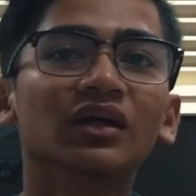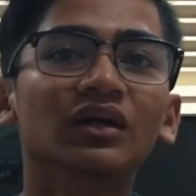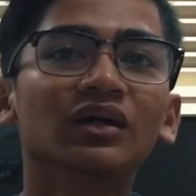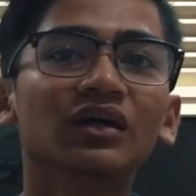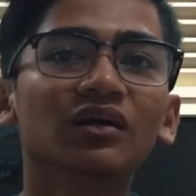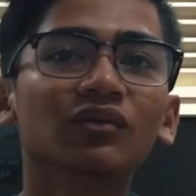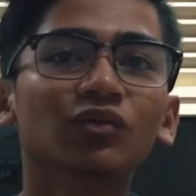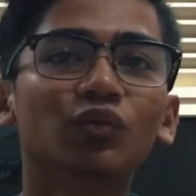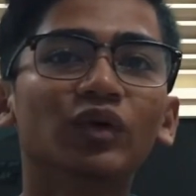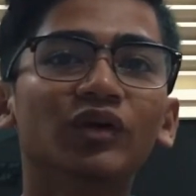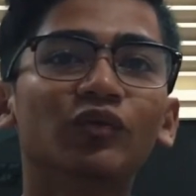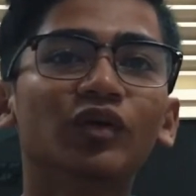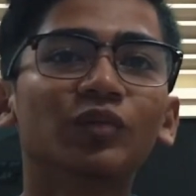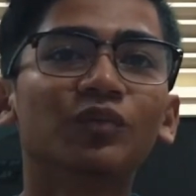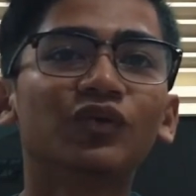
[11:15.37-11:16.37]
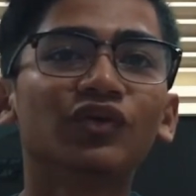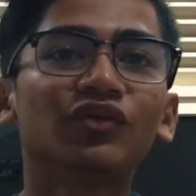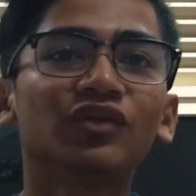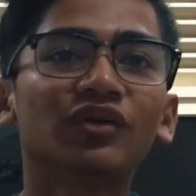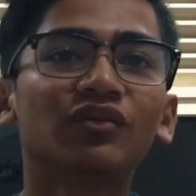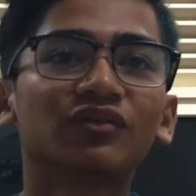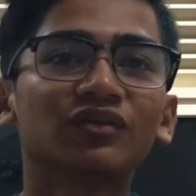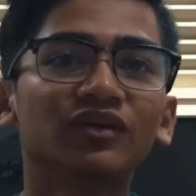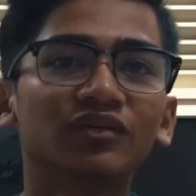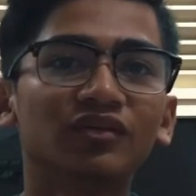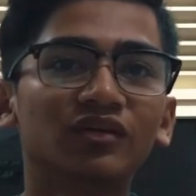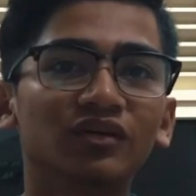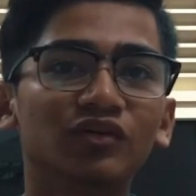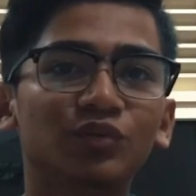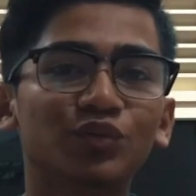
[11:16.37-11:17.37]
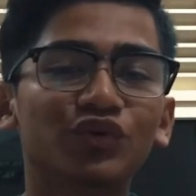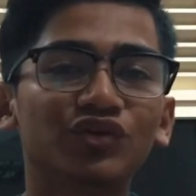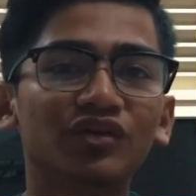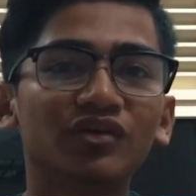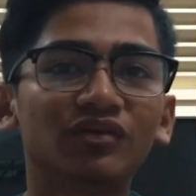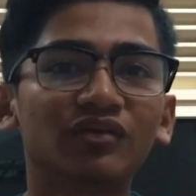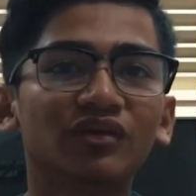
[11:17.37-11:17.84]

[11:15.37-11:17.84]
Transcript: Thus, when one process creates a new process,